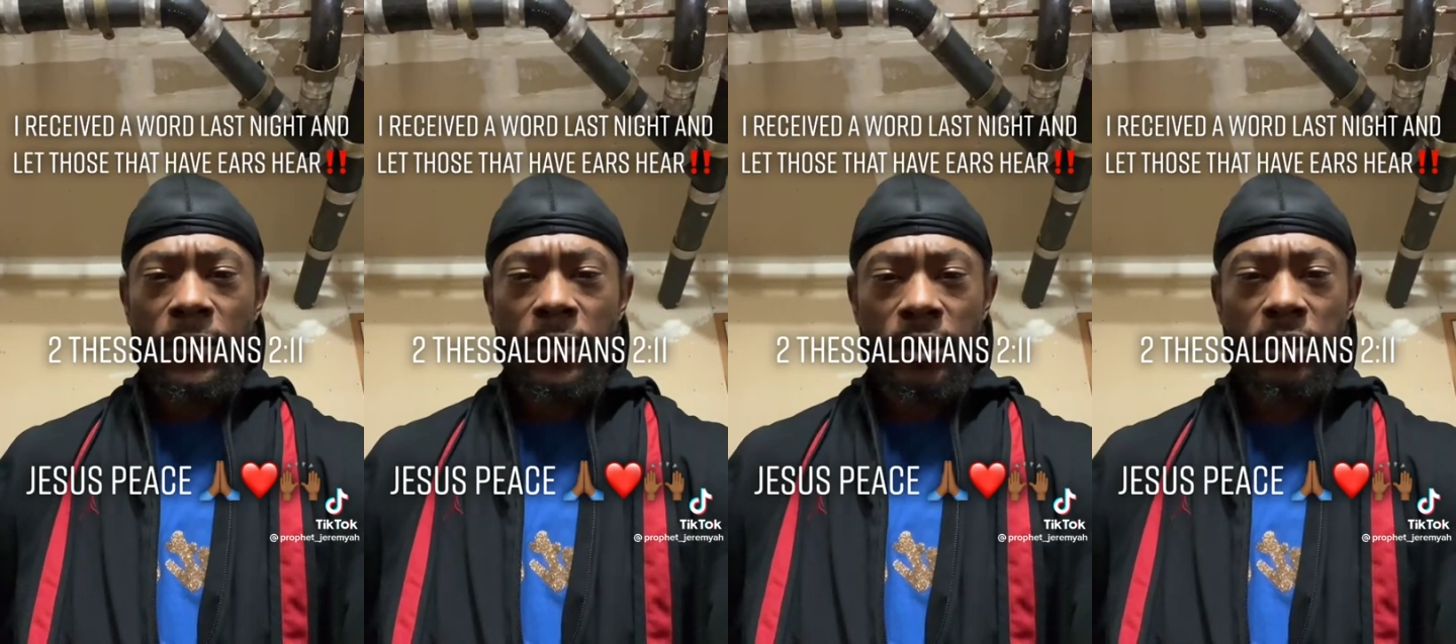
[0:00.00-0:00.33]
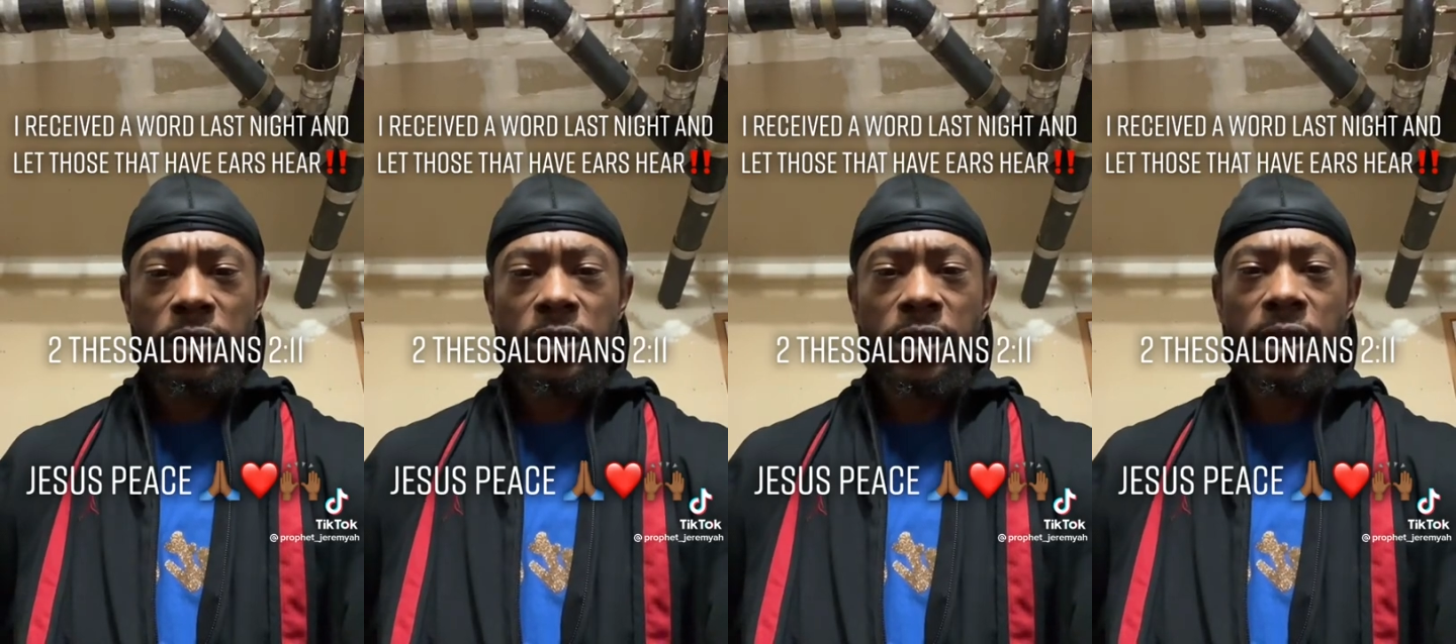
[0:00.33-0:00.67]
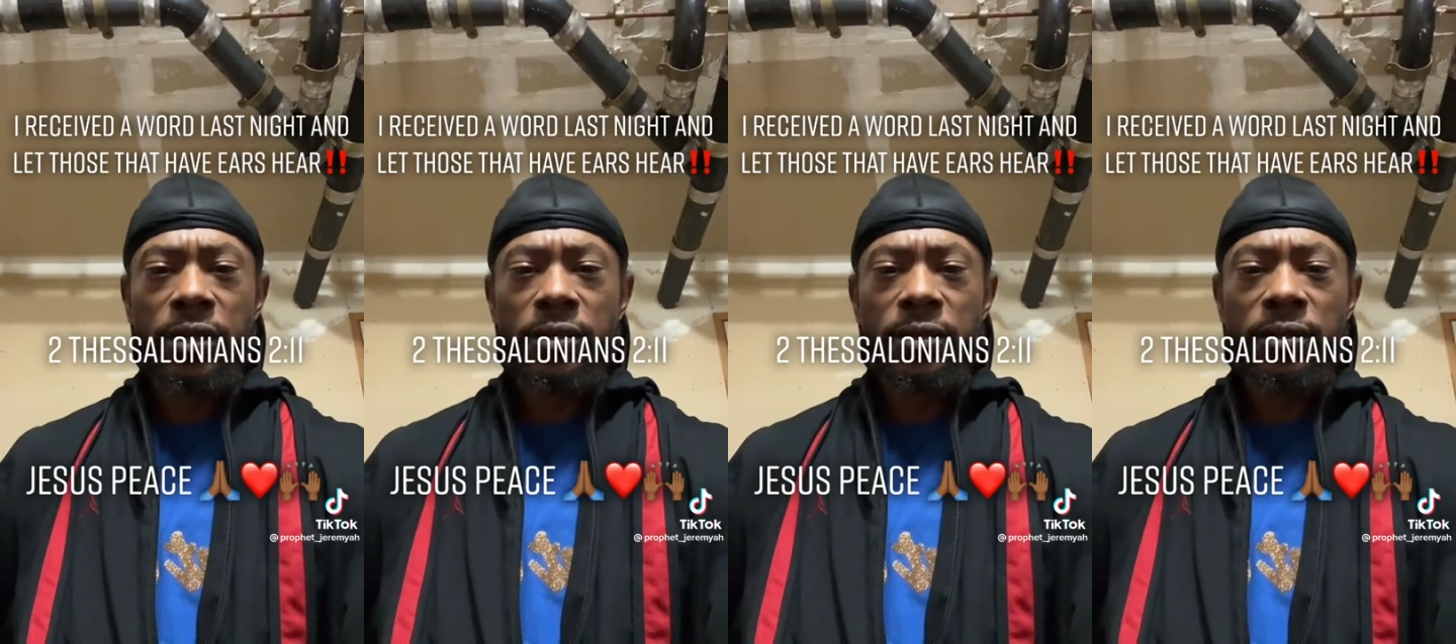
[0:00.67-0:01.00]
You
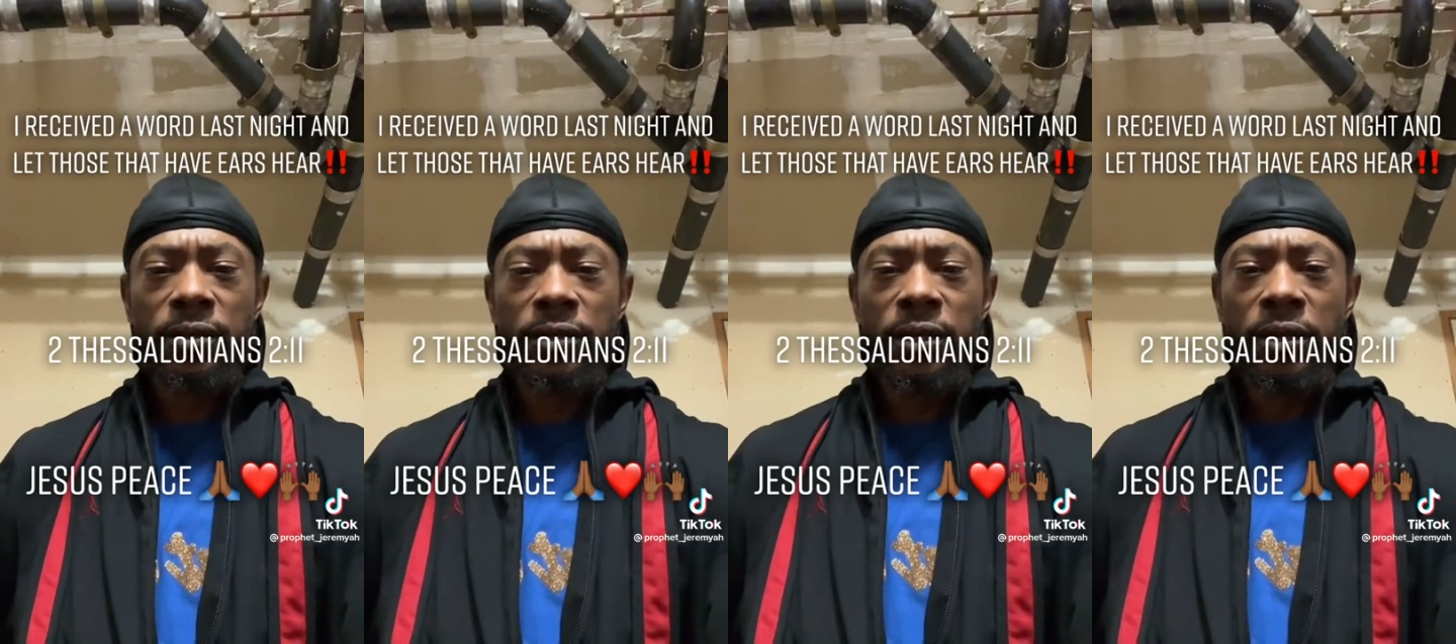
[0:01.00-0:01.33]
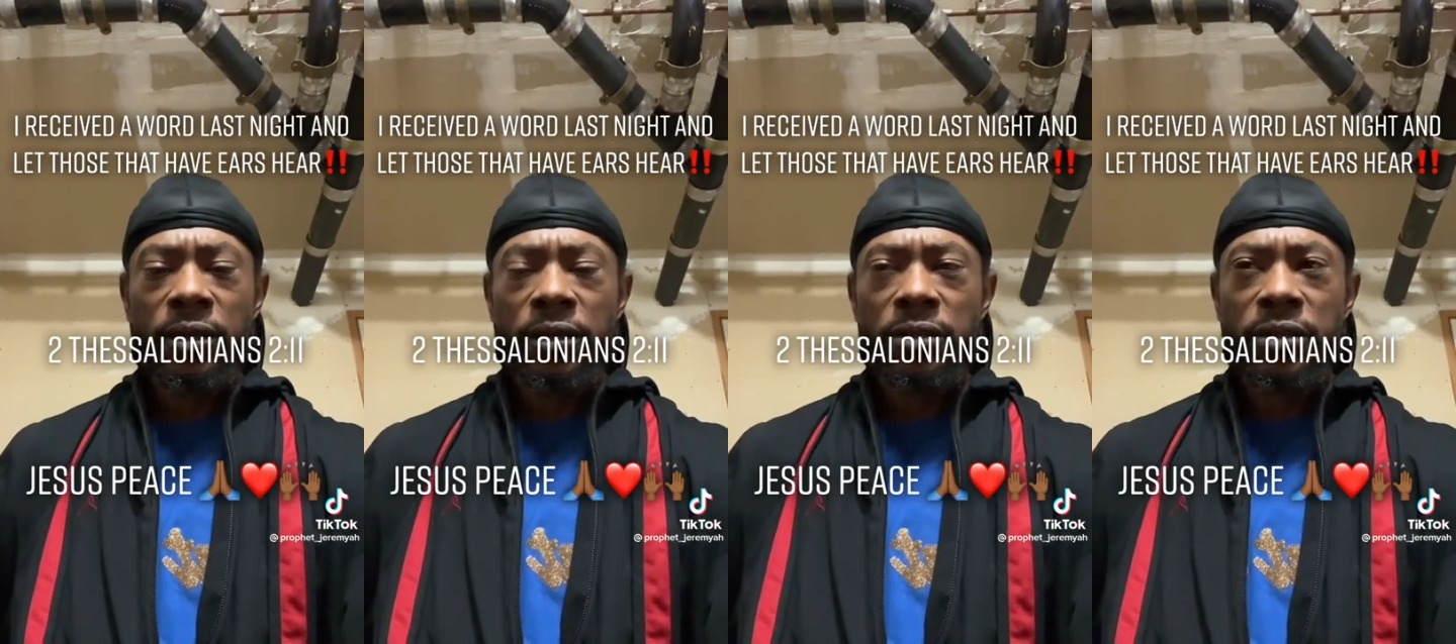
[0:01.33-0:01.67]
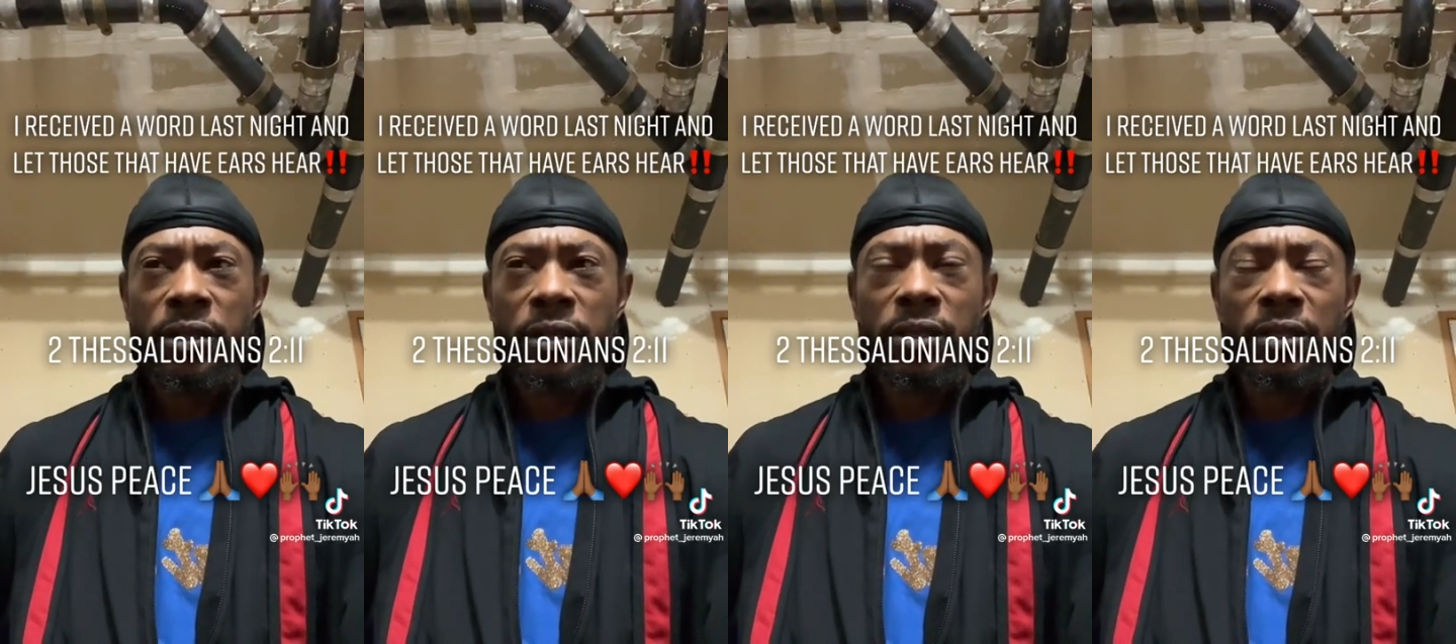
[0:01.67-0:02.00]
understand? You
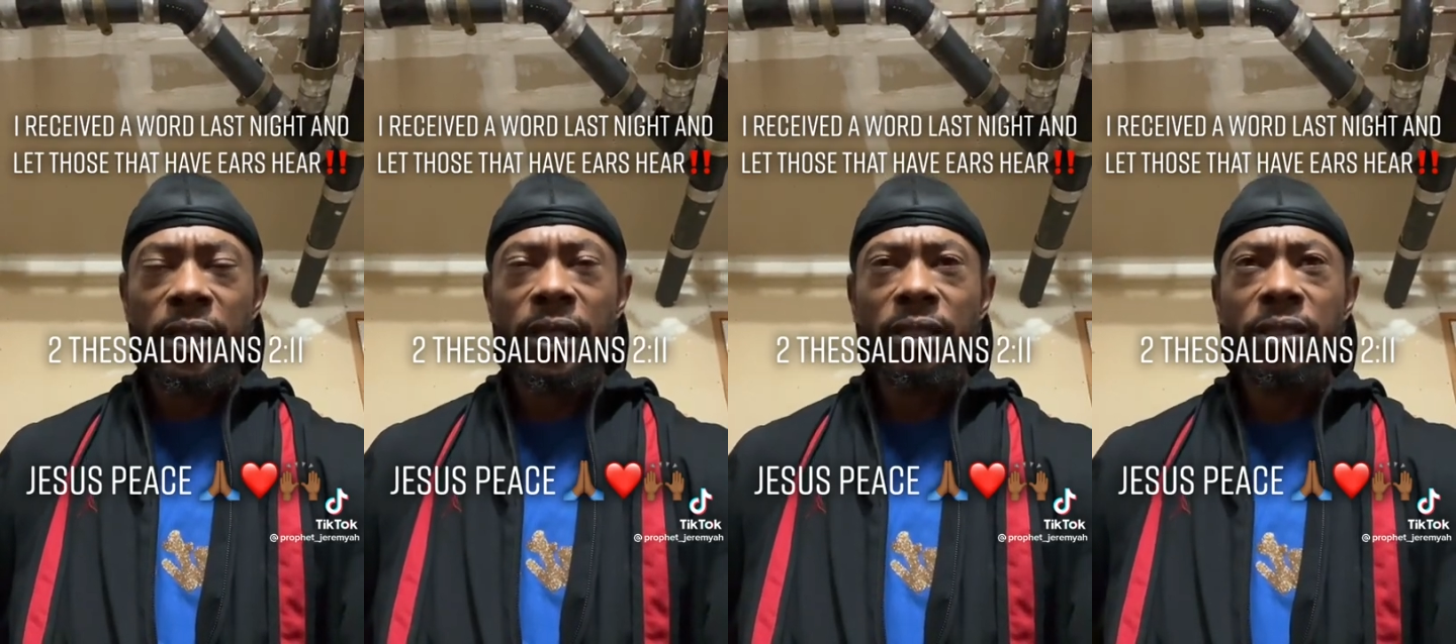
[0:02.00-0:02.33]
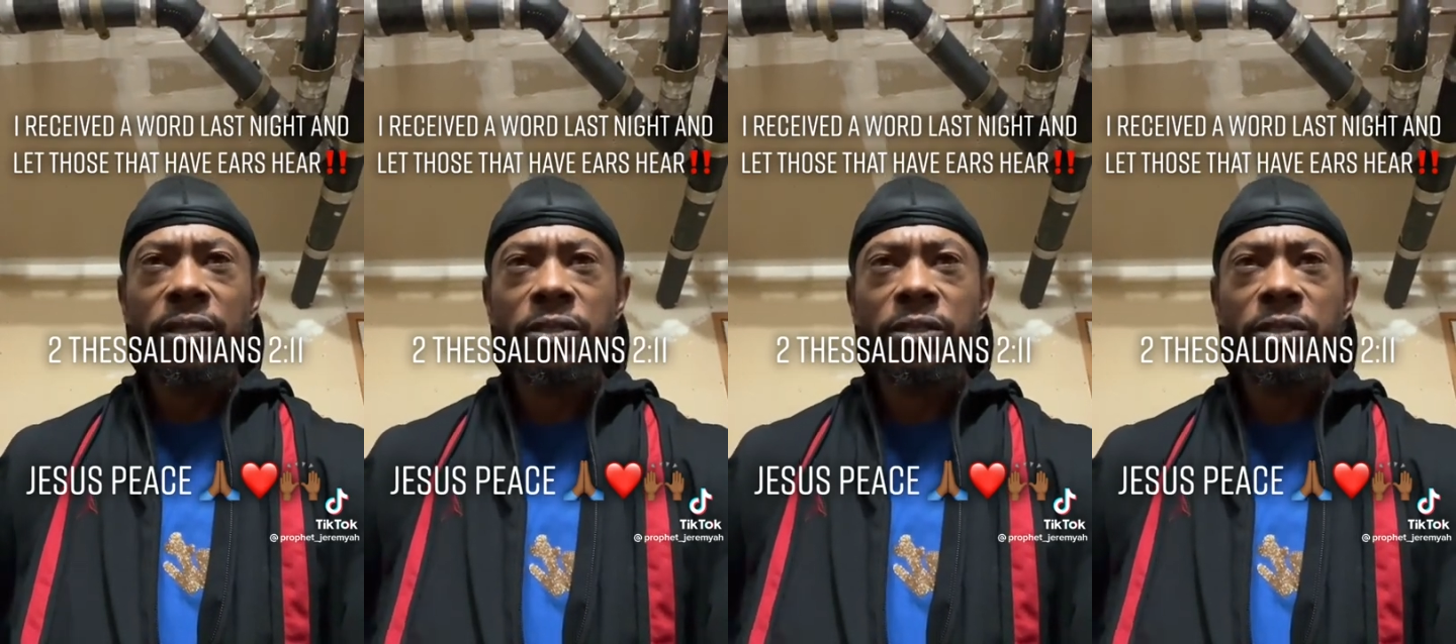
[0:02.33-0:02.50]
see, here lately,